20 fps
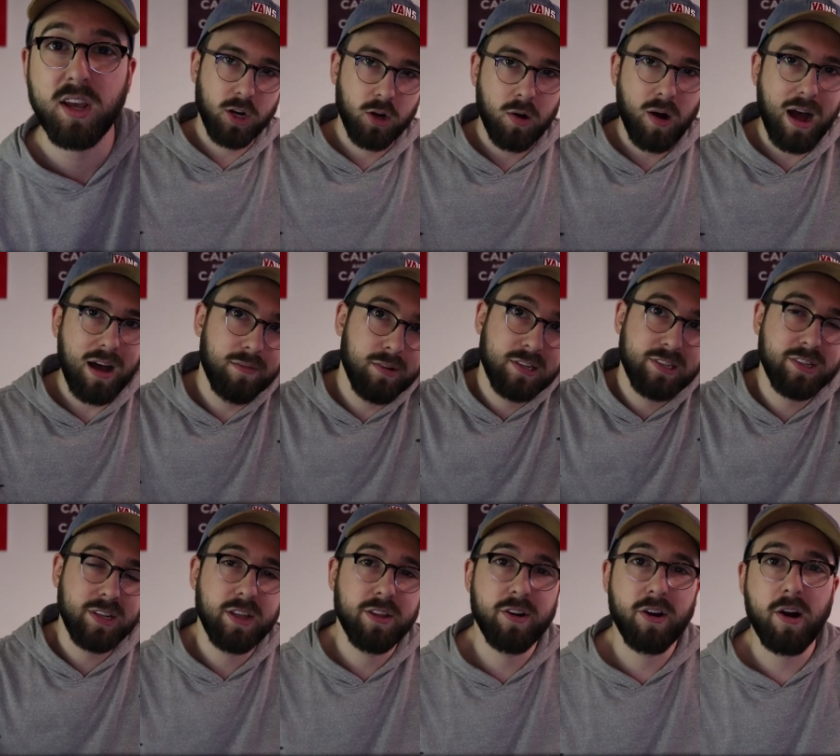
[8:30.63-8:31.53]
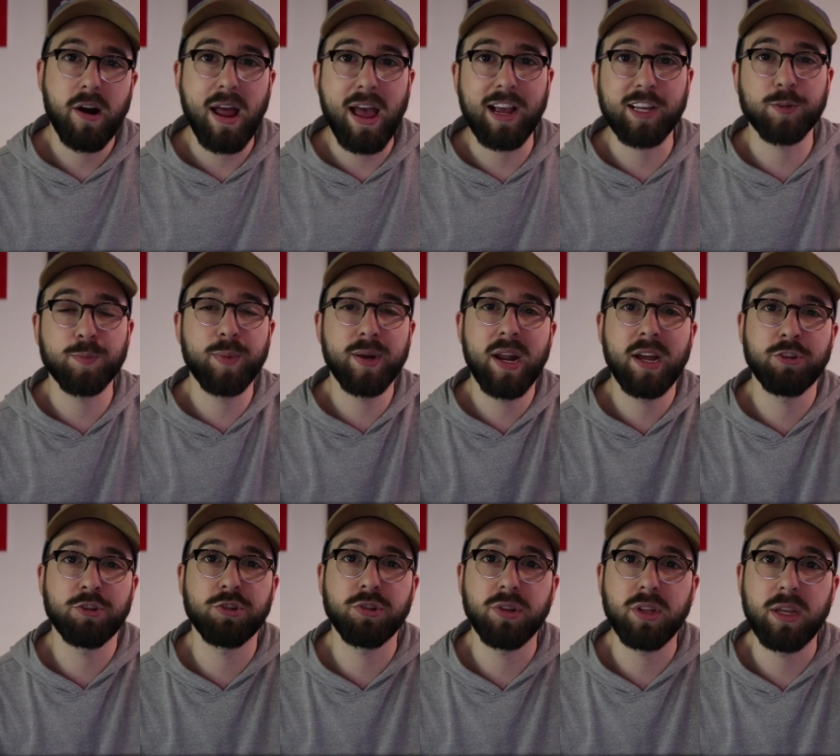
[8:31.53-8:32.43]
So obviously there are
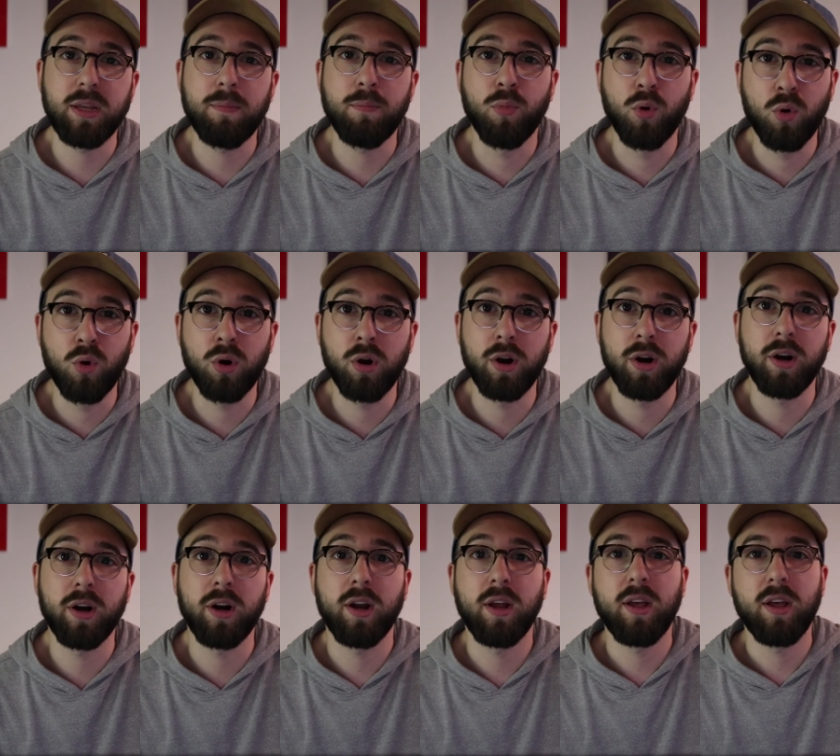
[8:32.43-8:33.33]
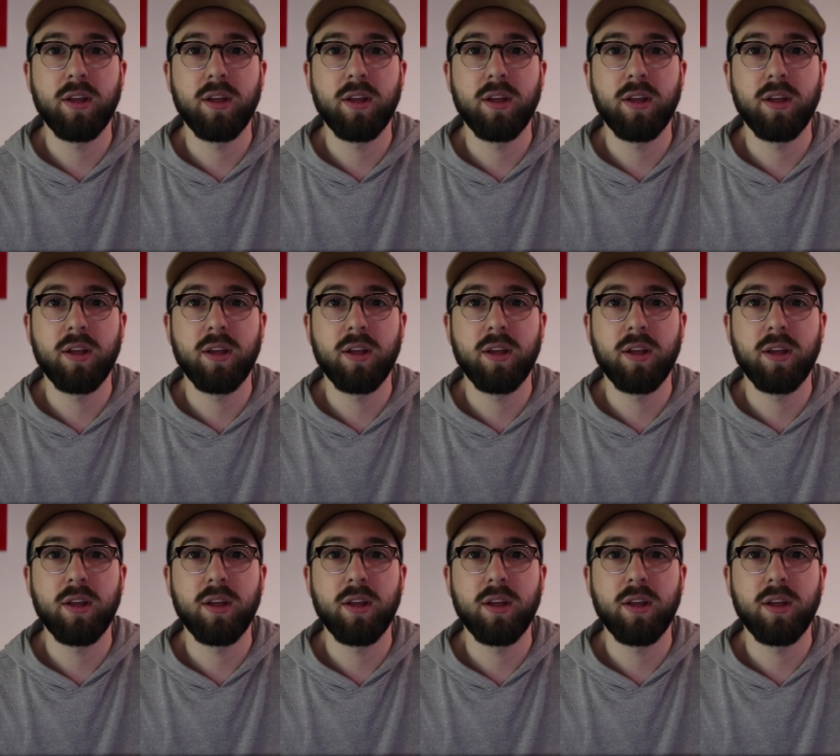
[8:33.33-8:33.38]
exponentially more